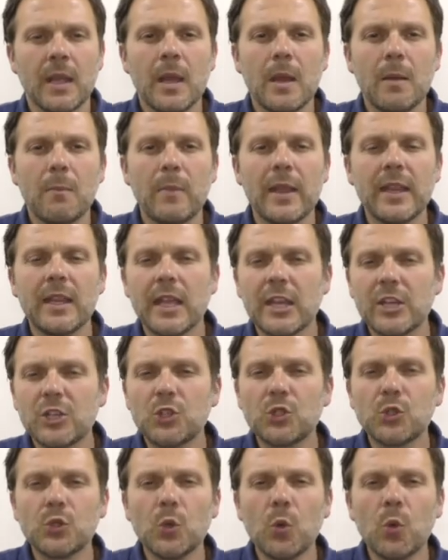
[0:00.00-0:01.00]
Make a
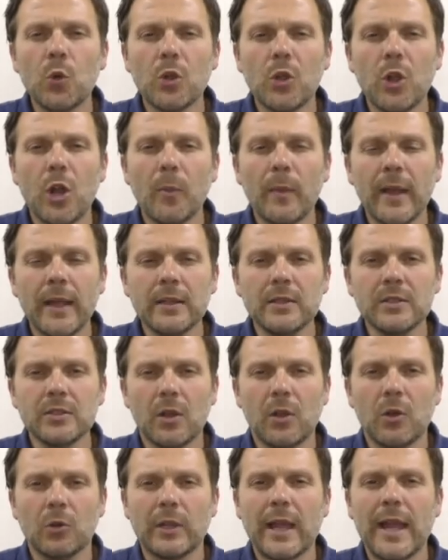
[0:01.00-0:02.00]
short comment
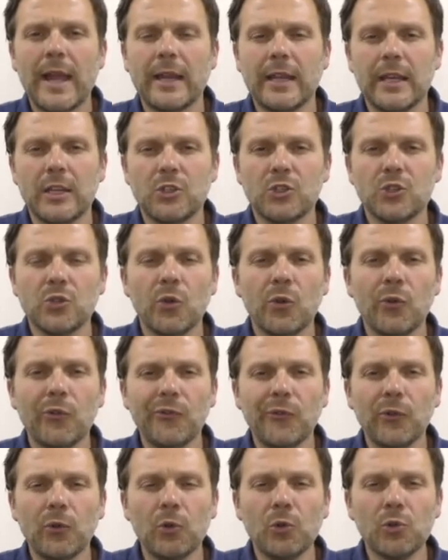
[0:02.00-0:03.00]
on any
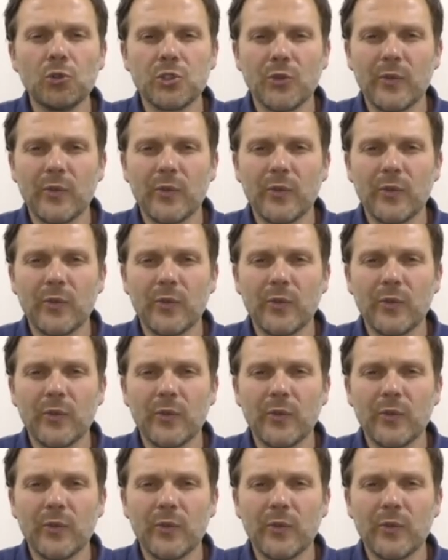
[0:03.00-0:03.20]
shortfalls or